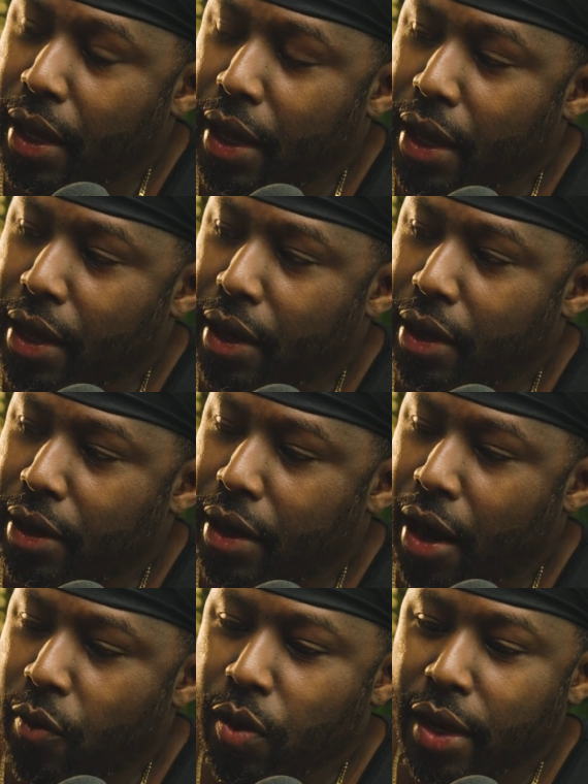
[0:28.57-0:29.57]
And
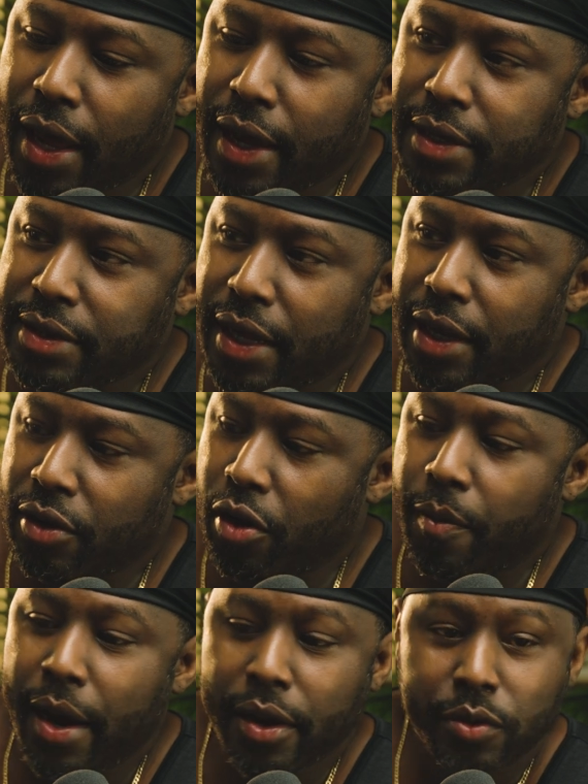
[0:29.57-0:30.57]
I realized that
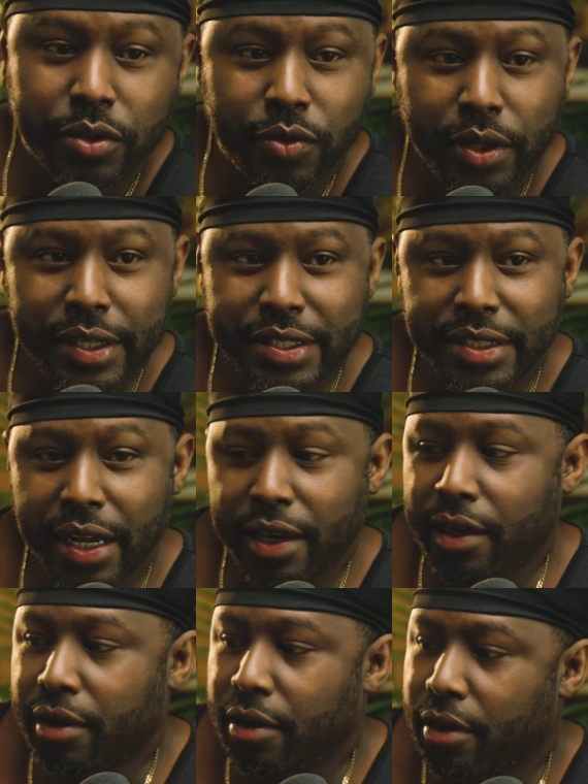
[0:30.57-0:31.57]
nobody was really
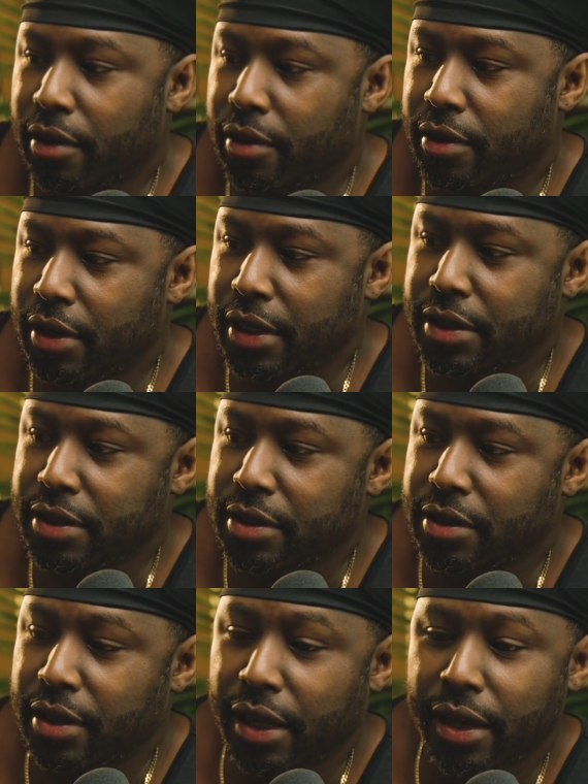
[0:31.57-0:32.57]
setting
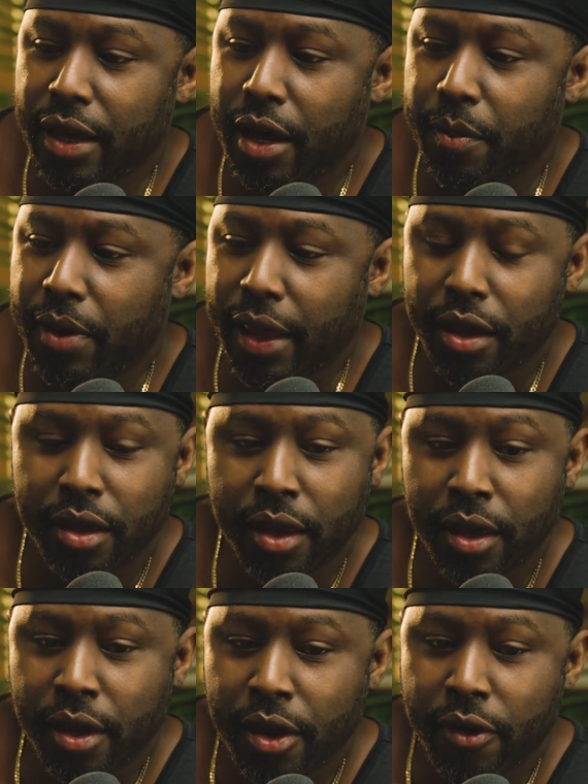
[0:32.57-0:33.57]
this thing up, like
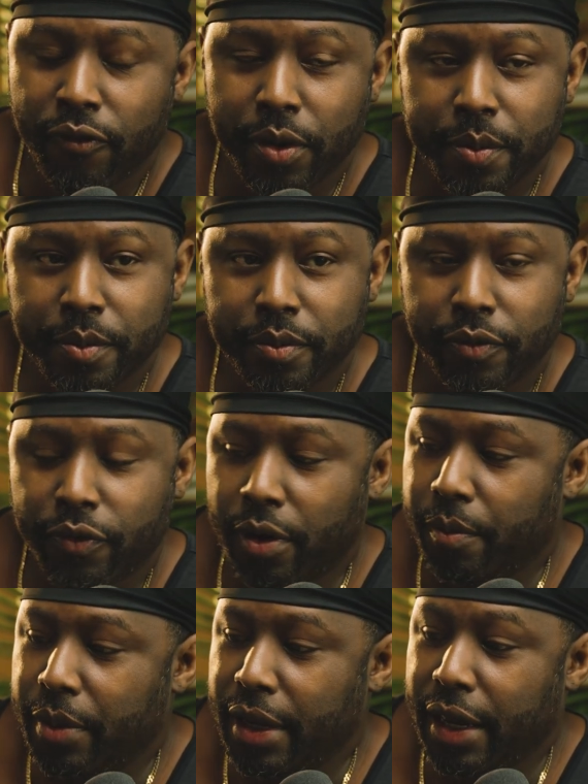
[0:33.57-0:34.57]
from
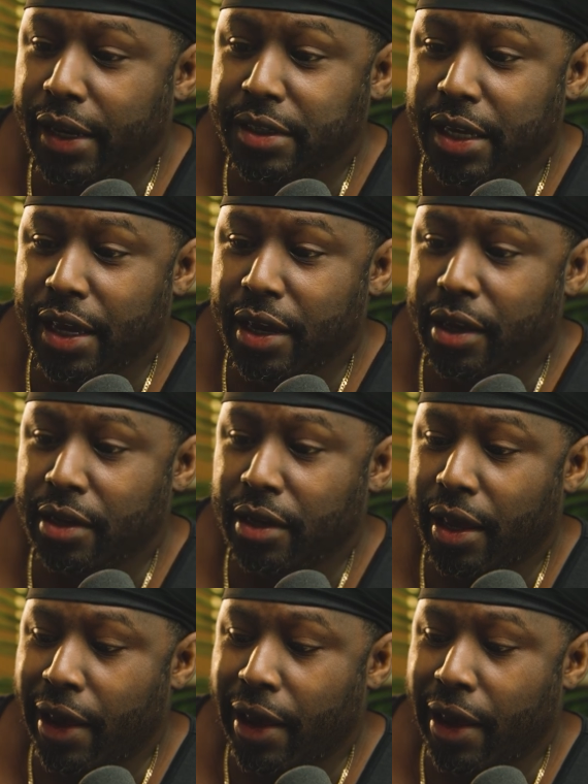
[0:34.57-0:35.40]
beginning to end.